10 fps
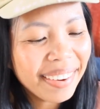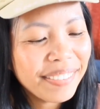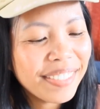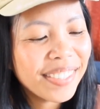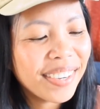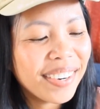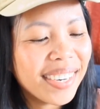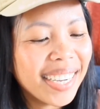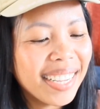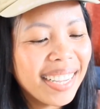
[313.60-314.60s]
I'm
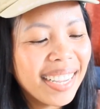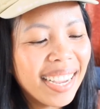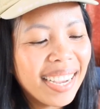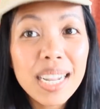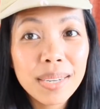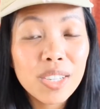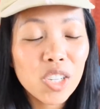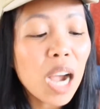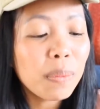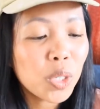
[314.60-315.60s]
sorry.
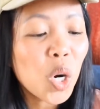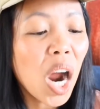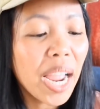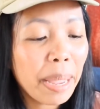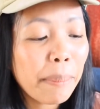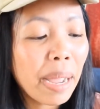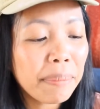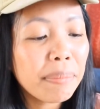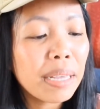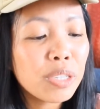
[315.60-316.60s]
I'm trying my
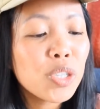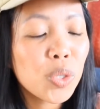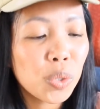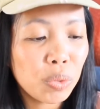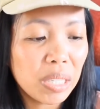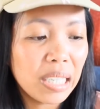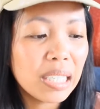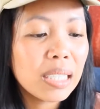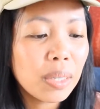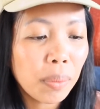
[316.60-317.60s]
best to read
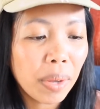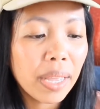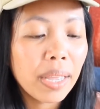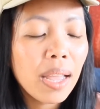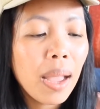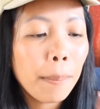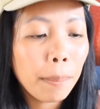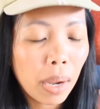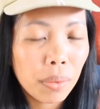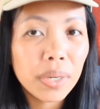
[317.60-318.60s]
it the way
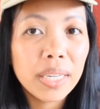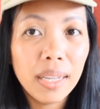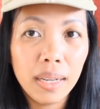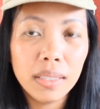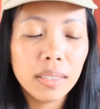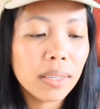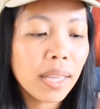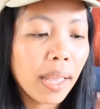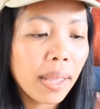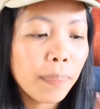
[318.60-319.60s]
Maori does,
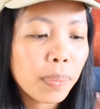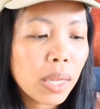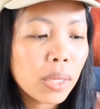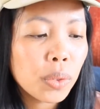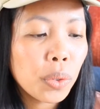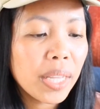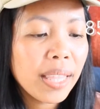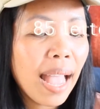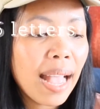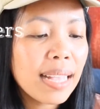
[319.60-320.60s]
okay? So
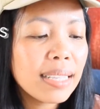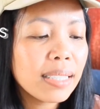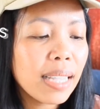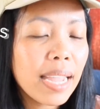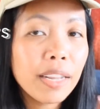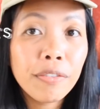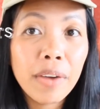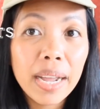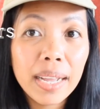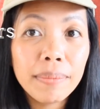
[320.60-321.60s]
it has
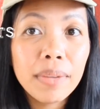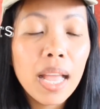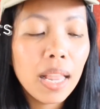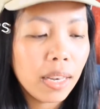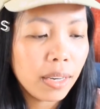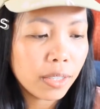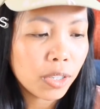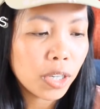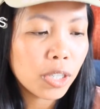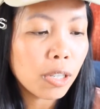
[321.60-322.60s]
85
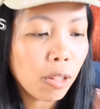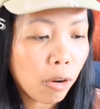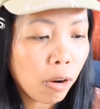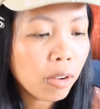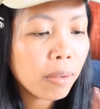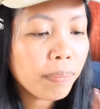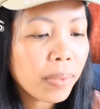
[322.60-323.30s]
letters long,